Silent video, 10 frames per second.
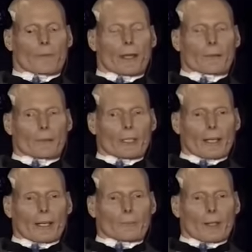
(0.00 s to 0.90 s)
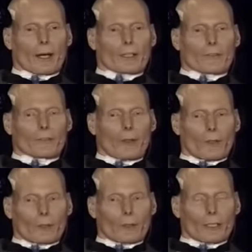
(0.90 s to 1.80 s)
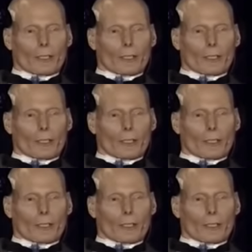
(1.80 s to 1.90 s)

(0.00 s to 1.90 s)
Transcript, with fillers: that rehab on its own can